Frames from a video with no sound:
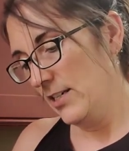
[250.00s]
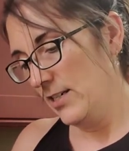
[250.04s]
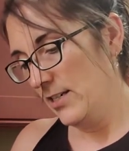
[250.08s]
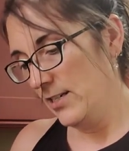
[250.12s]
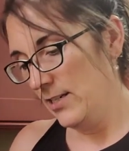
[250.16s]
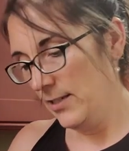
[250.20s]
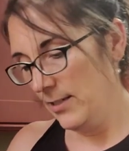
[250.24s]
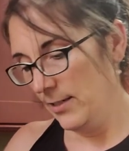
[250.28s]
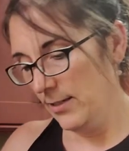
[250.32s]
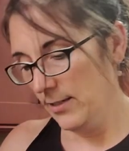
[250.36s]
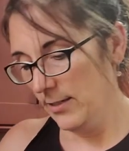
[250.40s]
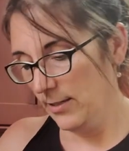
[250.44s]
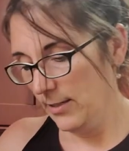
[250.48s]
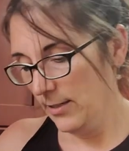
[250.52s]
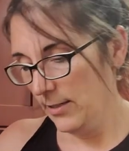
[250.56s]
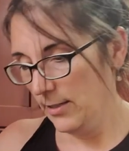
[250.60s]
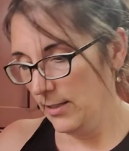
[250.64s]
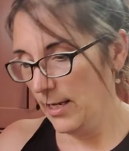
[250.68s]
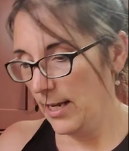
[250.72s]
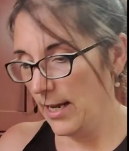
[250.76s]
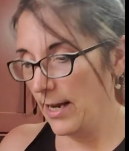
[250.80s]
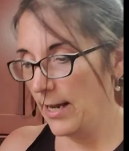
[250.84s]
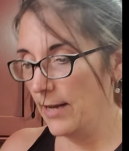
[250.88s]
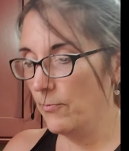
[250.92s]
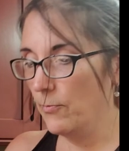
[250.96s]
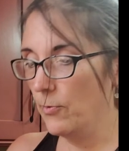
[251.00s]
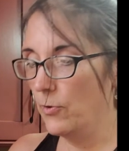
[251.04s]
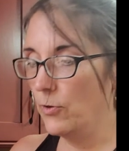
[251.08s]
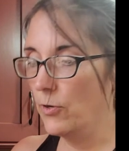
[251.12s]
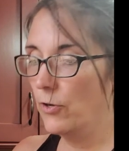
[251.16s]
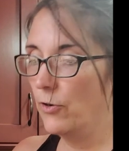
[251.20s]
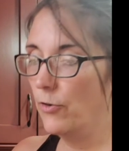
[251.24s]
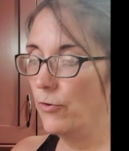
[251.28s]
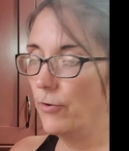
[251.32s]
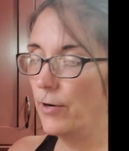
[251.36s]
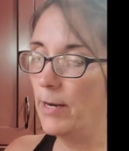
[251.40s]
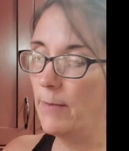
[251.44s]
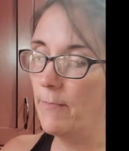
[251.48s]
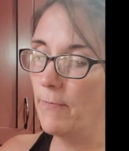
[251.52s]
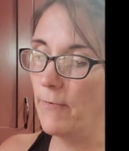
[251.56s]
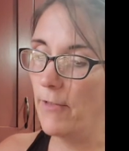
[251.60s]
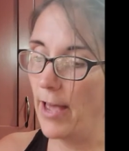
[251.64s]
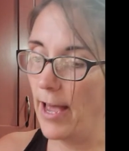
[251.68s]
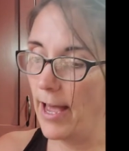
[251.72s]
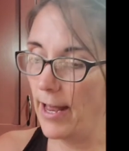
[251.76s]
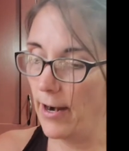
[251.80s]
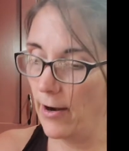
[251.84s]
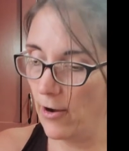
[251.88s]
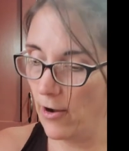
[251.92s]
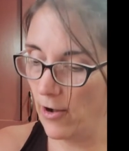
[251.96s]
And we'll cream
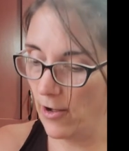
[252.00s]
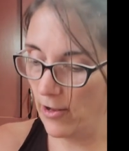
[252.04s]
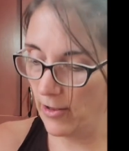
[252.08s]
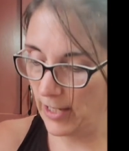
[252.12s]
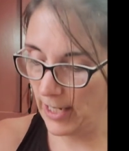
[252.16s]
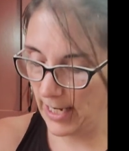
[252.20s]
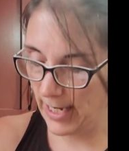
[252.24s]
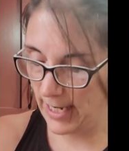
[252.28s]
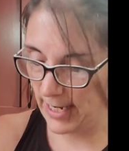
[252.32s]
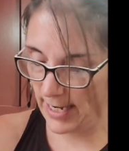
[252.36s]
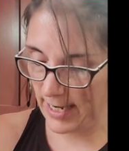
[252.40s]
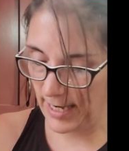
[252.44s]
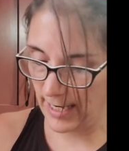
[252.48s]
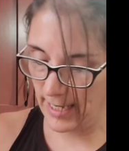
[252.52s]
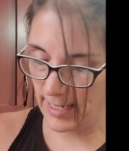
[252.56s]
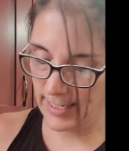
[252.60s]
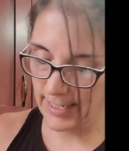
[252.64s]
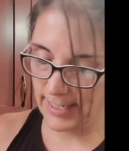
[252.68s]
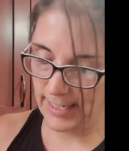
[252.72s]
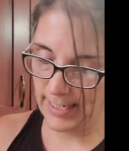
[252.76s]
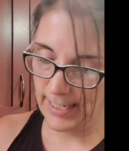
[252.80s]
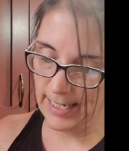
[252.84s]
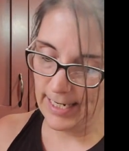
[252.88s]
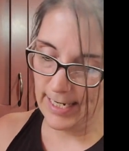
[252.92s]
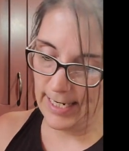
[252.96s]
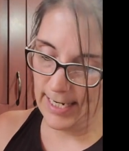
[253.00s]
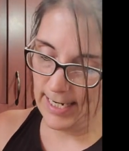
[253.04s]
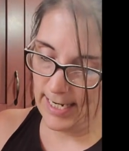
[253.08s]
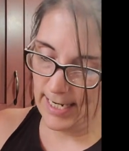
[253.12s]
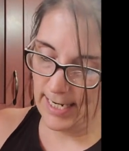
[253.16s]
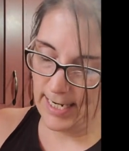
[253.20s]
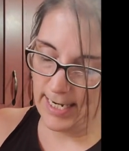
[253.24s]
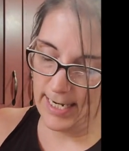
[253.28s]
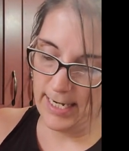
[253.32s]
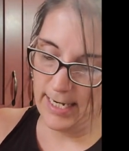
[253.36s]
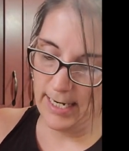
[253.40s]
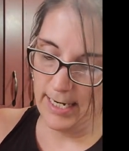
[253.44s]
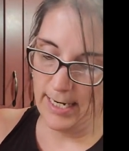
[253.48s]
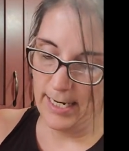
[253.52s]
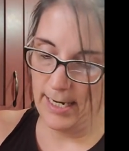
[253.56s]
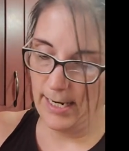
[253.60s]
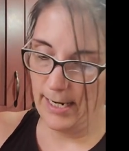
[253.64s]
that all in nicely.